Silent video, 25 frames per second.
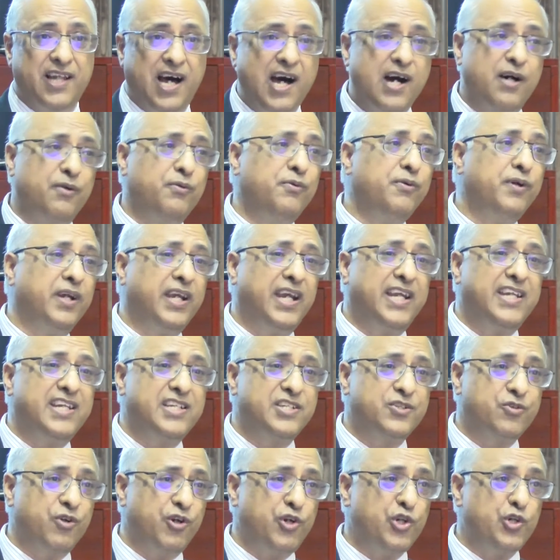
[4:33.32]
now, it
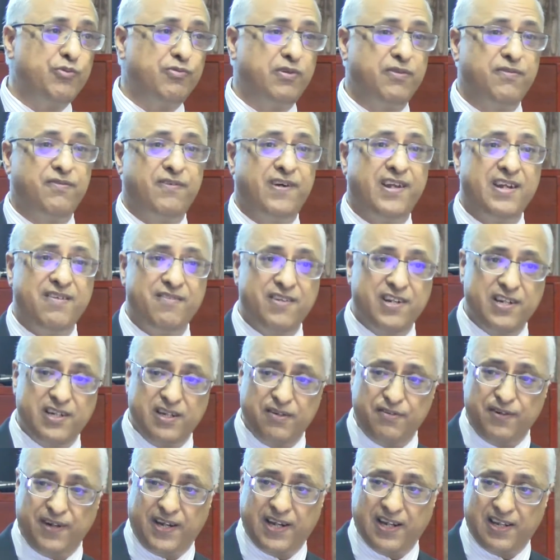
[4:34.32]
is going to be very, very
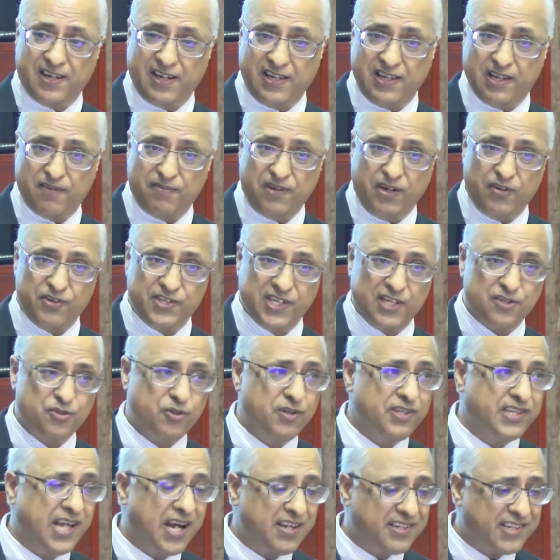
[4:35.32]
difficult in the future. So
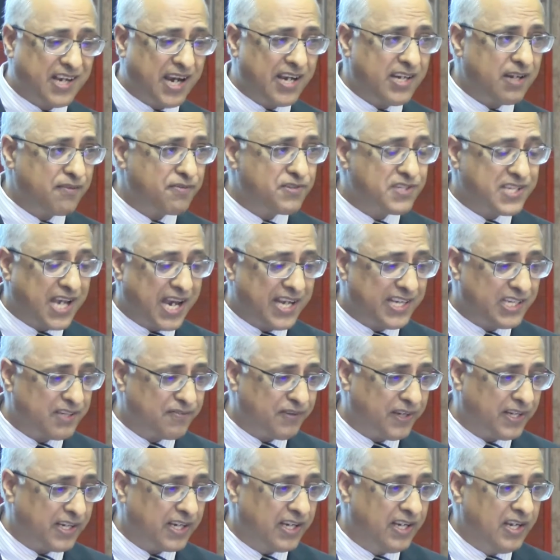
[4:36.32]
that kind of
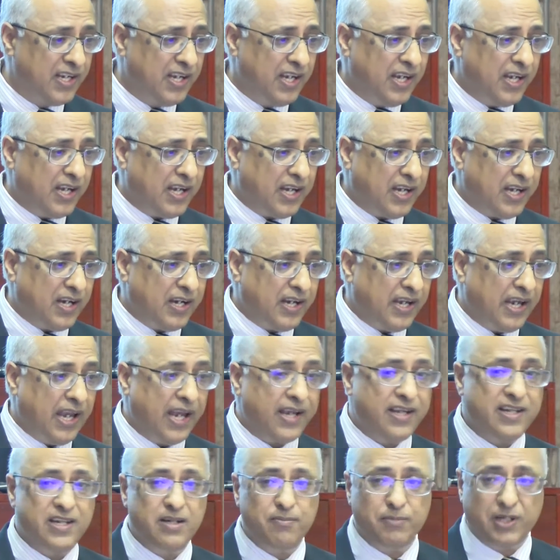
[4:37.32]
scientific
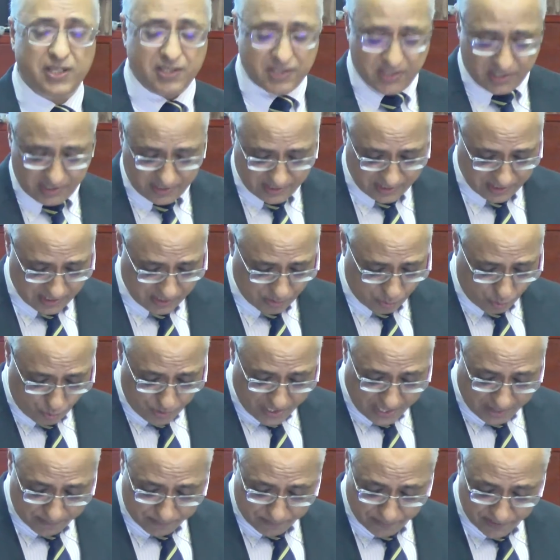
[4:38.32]
agreement we
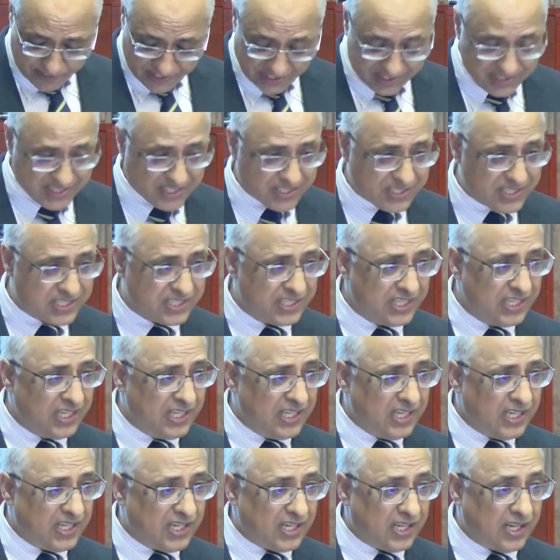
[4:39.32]
have presented.
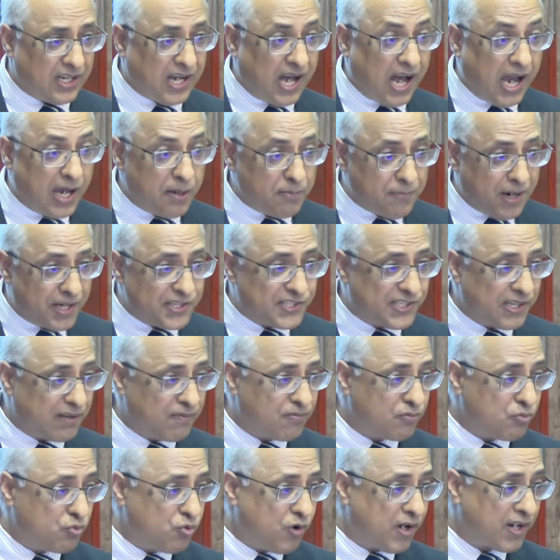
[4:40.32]
I
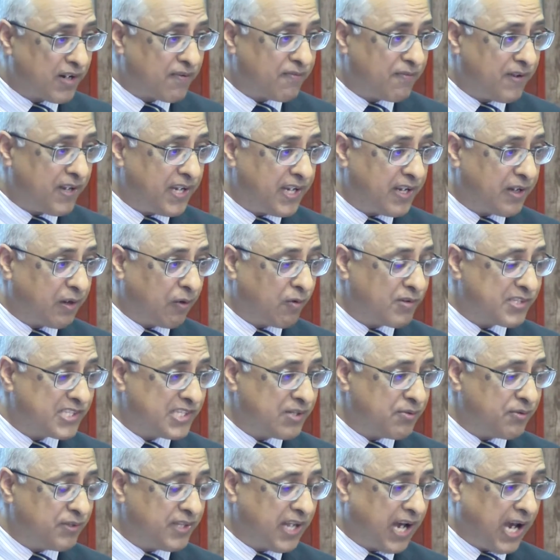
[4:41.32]
myself work very closely
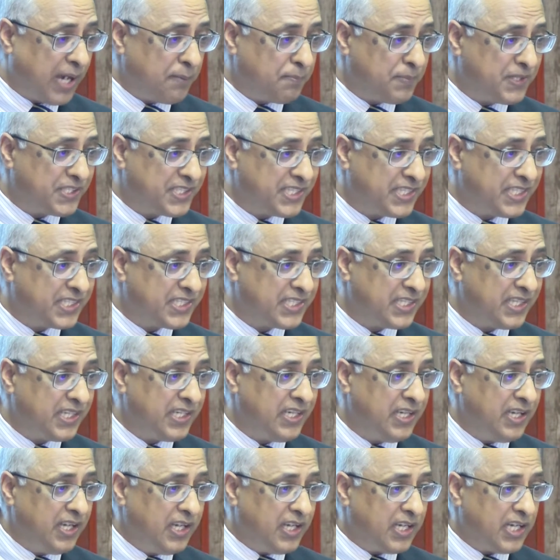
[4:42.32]
with the
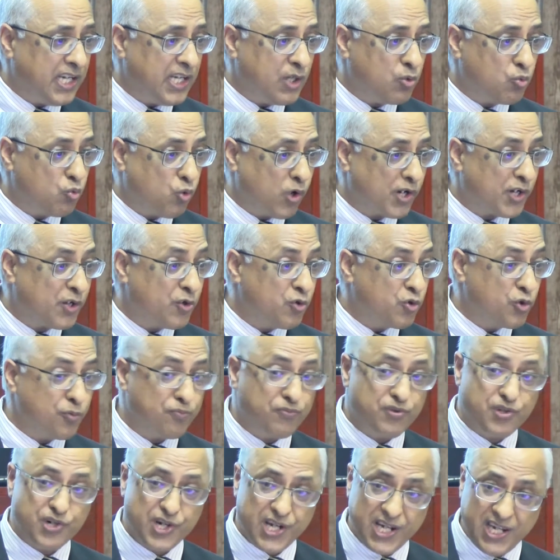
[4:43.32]
IPCC in Working
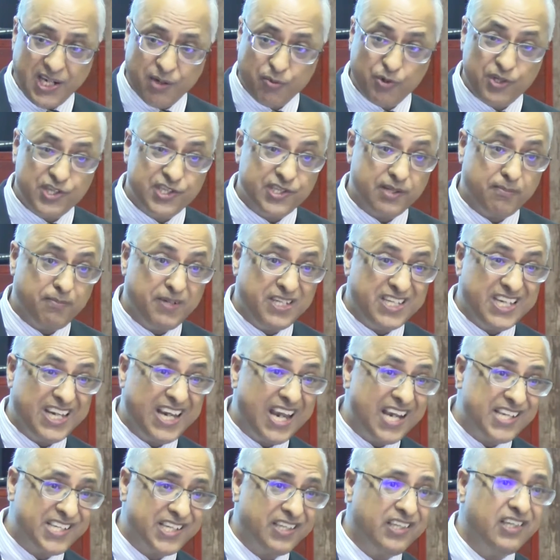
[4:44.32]
Group 3, which is a
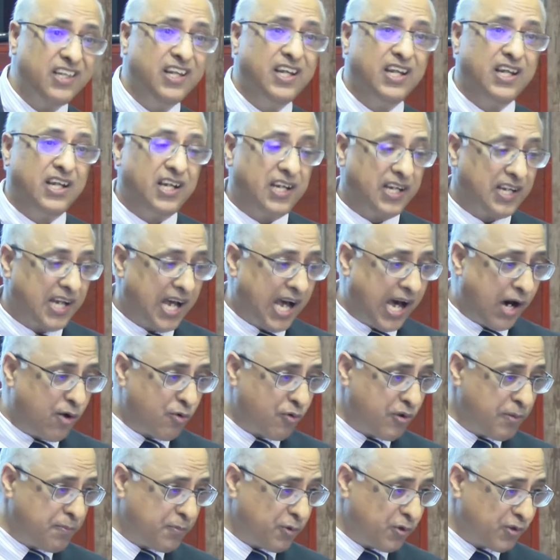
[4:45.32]
mitigation. Our
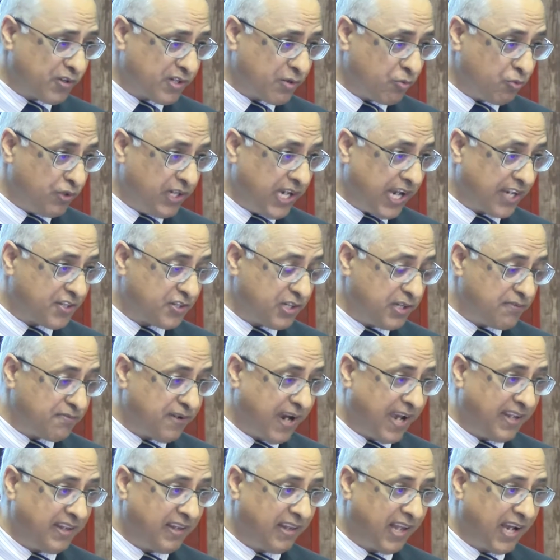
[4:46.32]
report, we actually
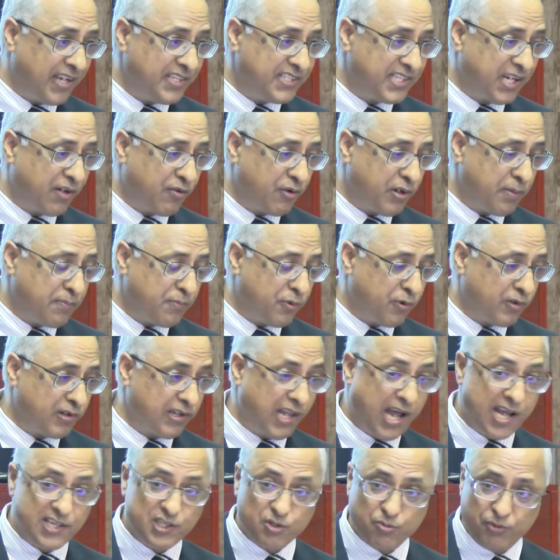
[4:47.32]
finalized our report
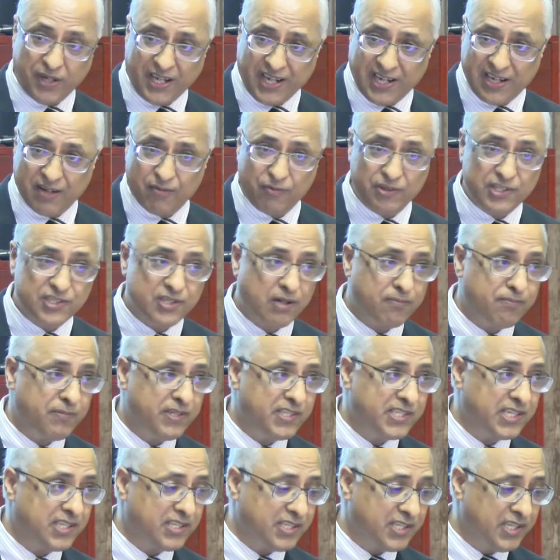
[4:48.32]
last week. We
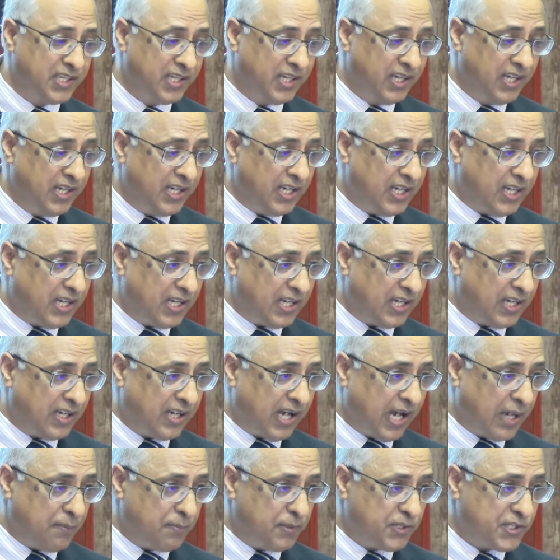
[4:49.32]
submitted
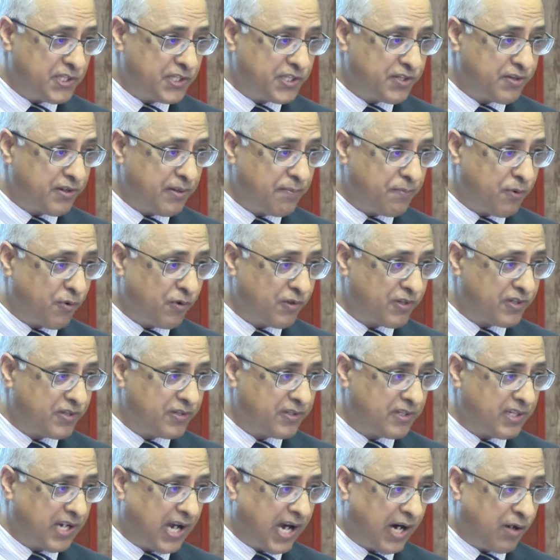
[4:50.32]
IPCC report.
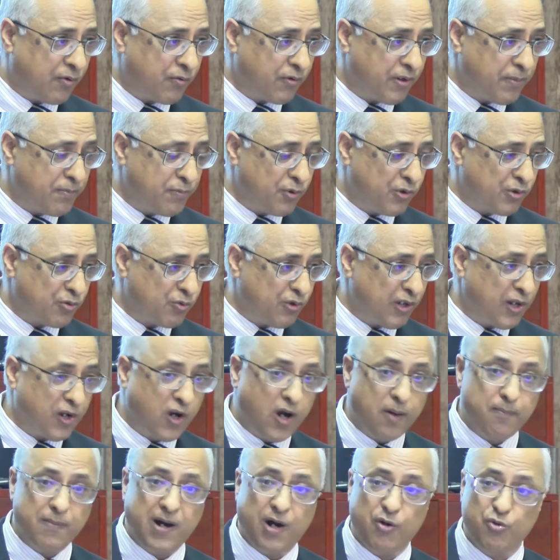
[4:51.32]
Our report will
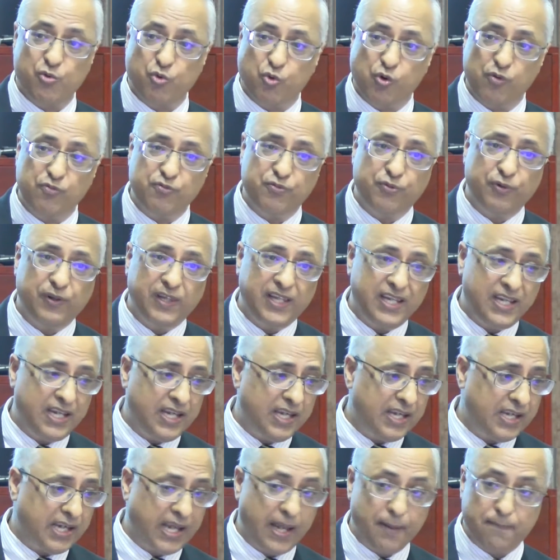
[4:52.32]
come out
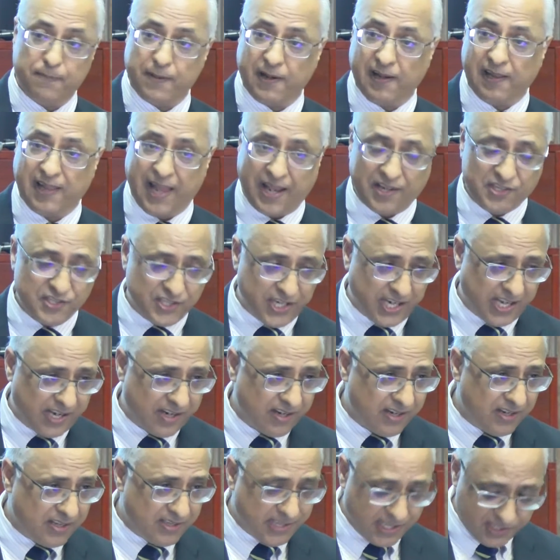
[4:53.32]
hopefully April next year.
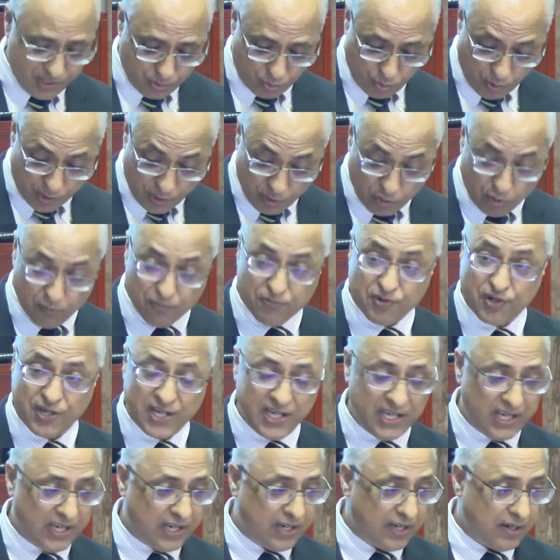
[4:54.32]
That's a Working Group
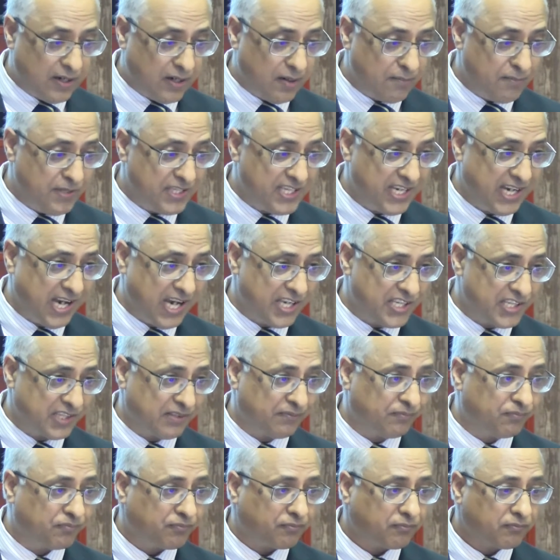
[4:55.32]
3
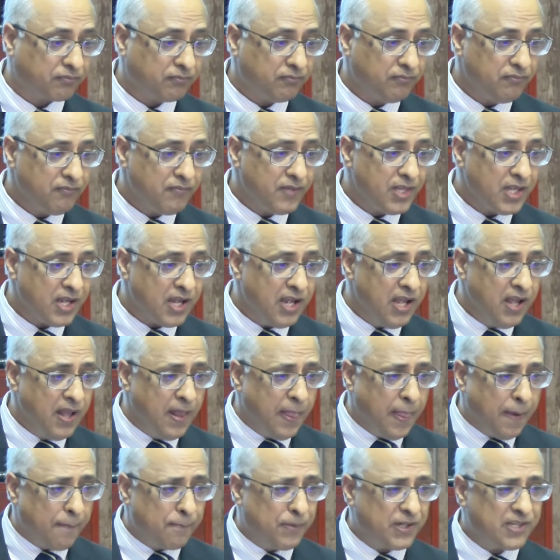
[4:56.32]
mitigation.
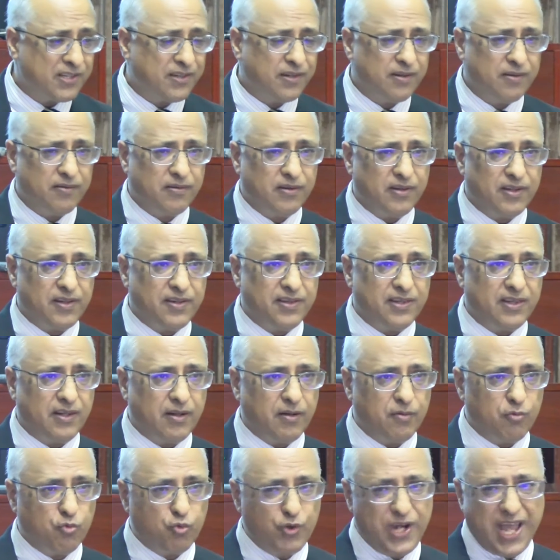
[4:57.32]
But
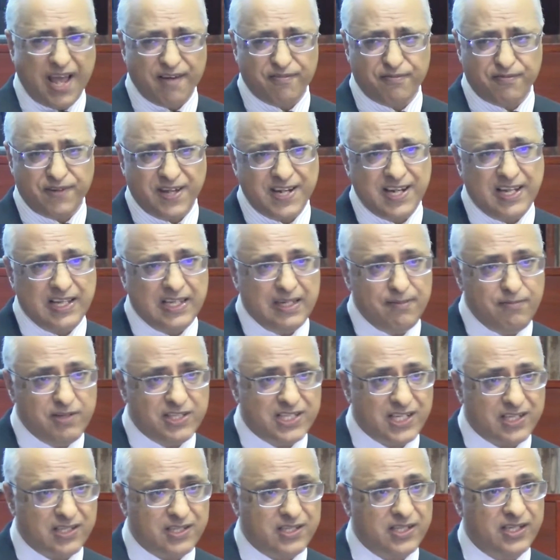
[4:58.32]
we have very
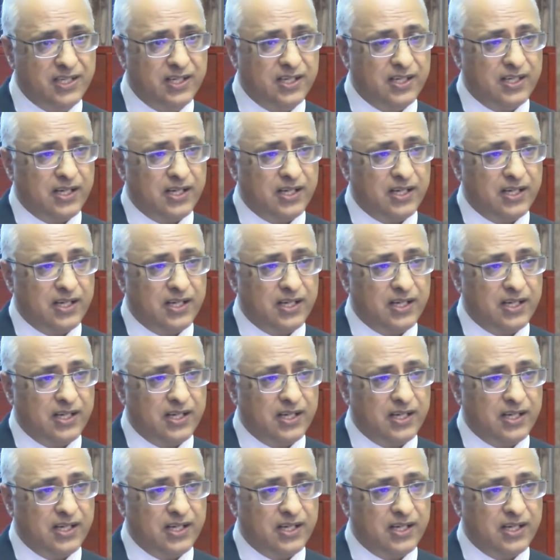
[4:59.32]
limited